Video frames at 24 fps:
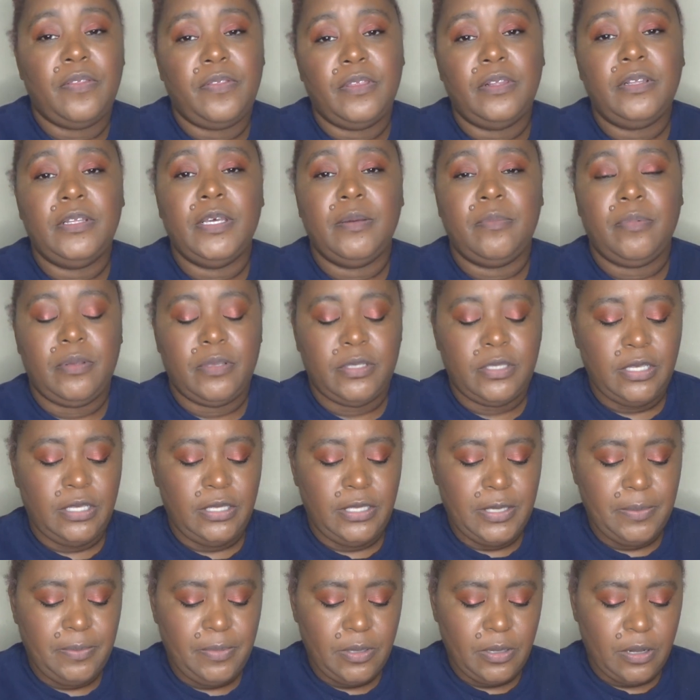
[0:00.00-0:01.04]
the
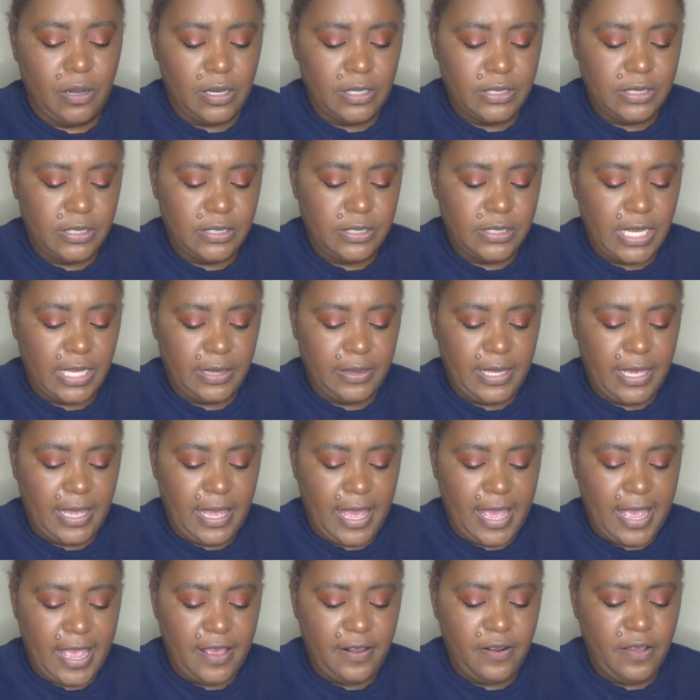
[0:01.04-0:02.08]
lip glosses that they
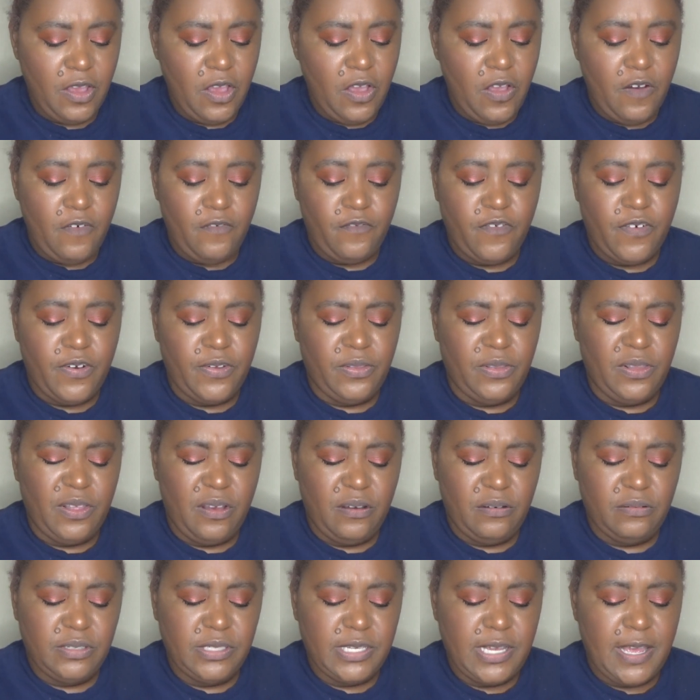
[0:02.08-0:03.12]
had for a
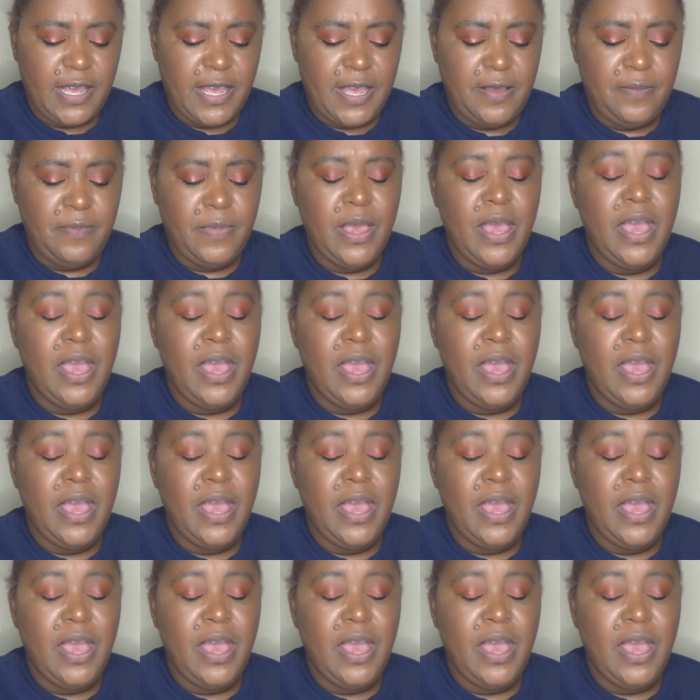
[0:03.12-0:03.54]
long time,